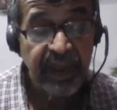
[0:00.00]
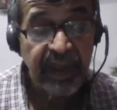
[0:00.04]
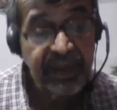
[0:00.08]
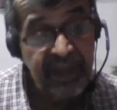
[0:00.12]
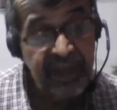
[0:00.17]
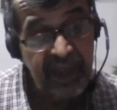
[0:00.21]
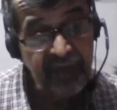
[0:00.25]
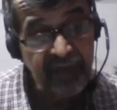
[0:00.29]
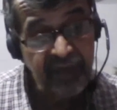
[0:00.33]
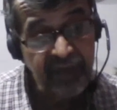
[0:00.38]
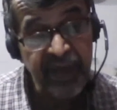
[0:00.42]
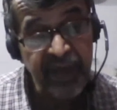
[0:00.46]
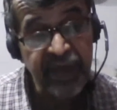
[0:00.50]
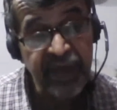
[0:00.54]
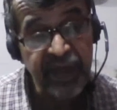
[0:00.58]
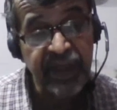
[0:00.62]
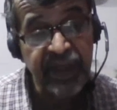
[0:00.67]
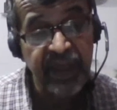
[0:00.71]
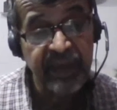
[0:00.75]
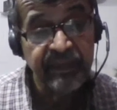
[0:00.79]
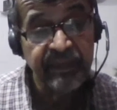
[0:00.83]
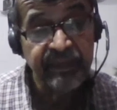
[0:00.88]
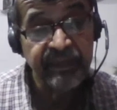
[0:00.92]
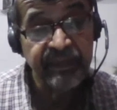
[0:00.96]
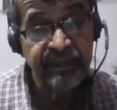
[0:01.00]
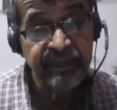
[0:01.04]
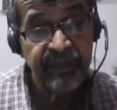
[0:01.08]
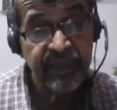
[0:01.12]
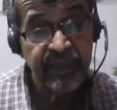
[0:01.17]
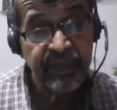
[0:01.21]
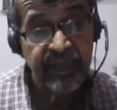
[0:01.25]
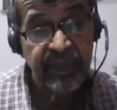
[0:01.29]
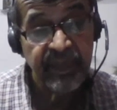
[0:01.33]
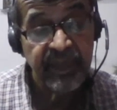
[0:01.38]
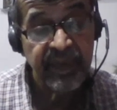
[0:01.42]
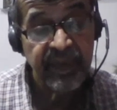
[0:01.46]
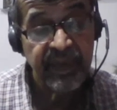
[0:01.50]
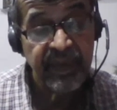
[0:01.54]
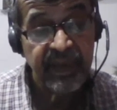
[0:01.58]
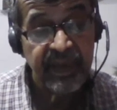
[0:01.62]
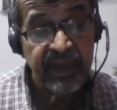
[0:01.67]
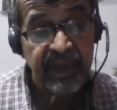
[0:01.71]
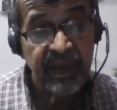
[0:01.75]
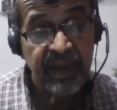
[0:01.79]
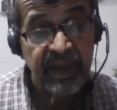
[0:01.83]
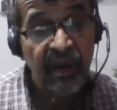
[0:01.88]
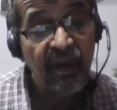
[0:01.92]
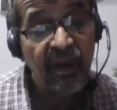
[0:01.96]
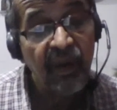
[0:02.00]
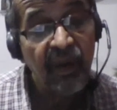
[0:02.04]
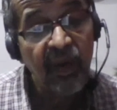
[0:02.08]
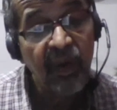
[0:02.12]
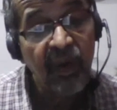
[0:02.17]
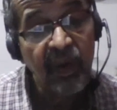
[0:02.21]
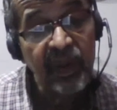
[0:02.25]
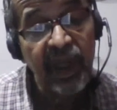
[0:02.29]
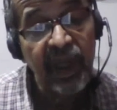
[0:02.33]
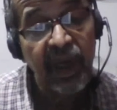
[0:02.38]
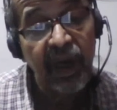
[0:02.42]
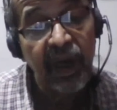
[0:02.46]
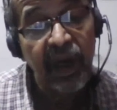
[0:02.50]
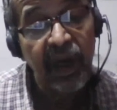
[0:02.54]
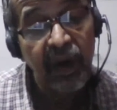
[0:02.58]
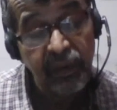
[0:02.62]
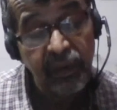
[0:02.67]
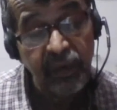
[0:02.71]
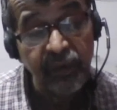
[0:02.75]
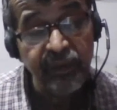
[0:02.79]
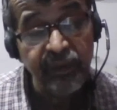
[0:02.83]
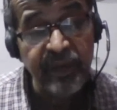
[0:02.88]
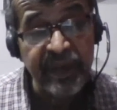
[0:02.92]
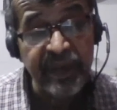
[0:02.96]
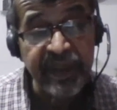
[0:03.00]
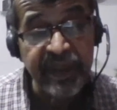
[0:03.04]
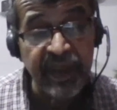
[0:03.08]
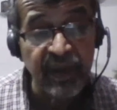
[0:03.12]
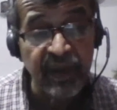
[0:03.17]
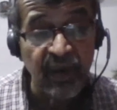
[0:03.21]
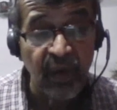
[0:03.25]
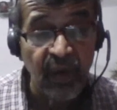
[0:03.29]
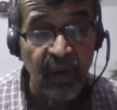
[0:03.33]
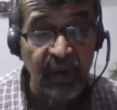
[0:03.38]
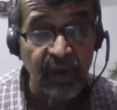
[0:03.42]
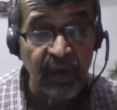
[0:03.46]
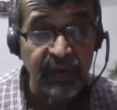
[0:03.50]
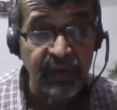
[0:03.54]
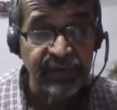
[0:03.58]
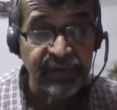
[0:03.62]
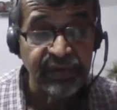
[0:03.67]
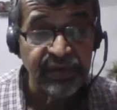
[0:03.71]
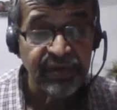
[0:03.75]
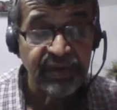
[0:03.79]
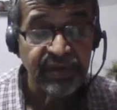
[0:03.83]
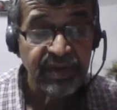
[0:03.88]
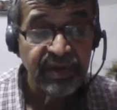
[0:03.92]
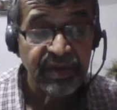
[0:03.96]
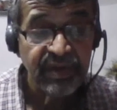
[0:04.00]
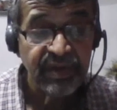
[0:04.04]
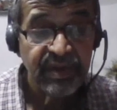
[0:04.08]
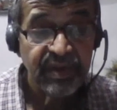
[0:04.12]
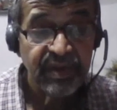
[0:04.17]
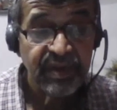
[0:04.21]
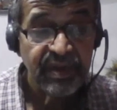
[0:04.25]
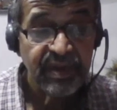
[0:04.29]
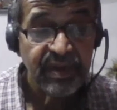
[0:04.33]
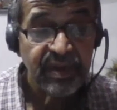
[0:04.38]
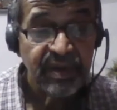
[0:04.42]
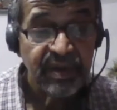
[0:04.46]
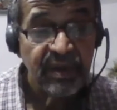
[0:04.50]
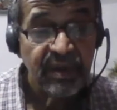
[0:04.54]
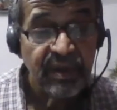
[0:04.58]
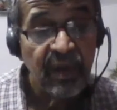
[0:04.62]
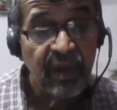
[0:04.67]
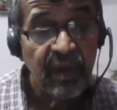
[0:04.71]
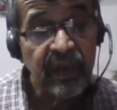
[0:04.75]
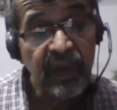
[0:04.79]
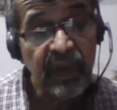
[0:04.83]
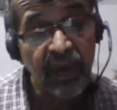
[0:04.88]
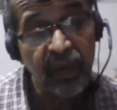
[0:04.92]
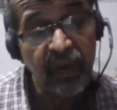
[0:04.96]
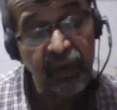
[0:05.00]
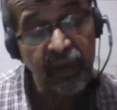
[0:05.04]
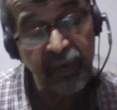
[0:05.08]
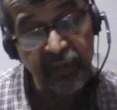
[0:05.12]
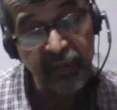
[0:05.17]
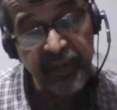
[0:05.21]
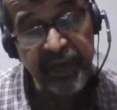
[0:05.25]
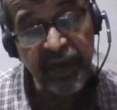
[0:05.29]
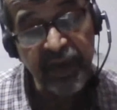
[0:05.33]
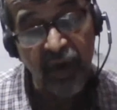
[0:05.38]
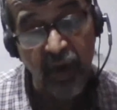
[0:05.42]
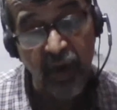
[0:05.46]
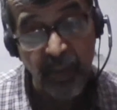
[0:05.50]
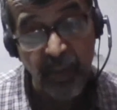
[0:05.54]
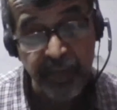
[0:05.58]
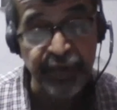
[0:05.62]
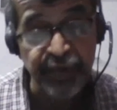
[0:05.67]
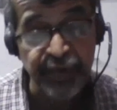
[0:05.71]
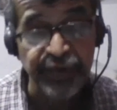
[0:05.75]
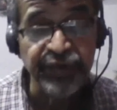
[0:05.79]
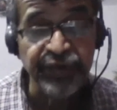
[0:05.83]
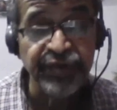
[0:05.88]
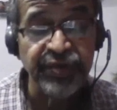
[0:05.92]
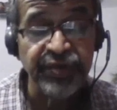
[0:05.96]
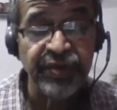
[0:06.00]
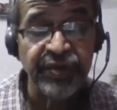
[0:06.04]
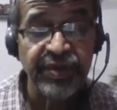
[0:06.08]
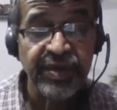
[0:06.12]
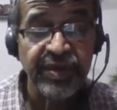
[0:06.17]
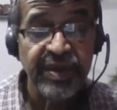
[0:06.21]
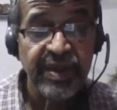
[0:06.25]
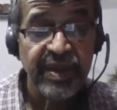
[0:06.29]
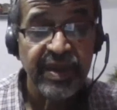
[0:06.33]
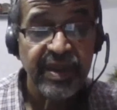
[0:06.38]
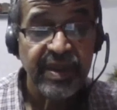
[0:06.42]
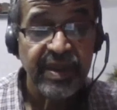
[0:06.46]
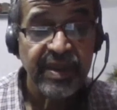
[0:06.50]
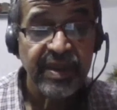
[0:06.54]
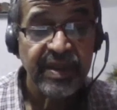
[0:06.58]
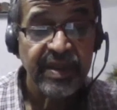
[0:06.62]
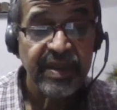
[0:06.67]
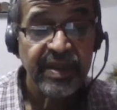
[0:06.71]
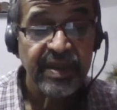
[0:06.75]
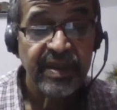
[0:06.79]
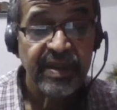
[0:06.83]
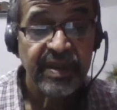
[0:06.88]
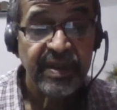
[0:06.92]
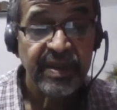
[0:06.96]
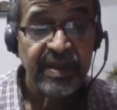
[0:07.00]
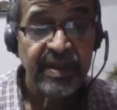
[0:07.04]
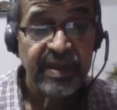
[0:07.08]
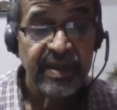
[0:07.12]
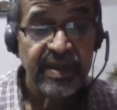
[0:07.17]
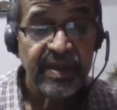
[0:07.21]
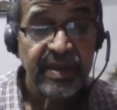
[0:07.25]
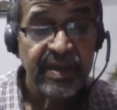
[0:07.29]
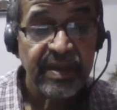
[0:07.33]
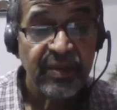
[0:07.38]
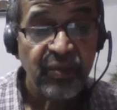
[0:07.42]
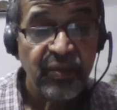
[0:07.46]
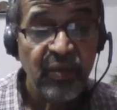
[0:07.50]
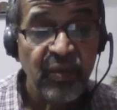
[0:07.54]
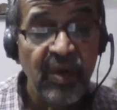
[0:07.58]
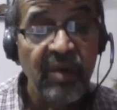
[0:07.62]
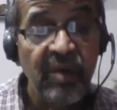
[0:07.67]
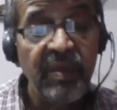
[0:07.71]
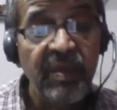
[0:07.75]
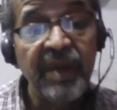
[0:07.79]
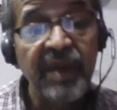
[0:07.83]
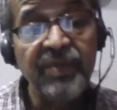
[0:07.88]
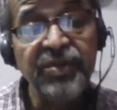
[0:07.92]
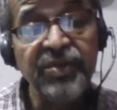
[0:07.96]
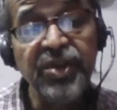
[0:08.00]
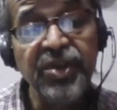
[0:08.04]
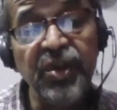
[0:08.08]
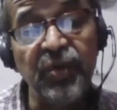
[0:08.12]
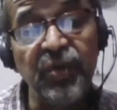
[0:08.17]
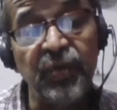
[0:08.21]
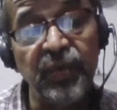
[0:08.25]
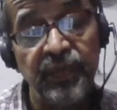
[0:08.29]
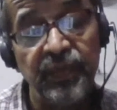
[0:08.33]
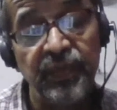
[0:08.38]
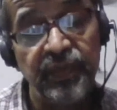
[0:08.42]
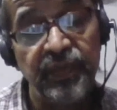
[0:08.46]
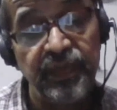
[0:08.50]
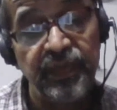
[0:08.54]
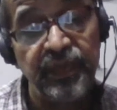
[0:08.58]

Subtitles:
at the expiry time, all the out of money calls or out of money options will become 0.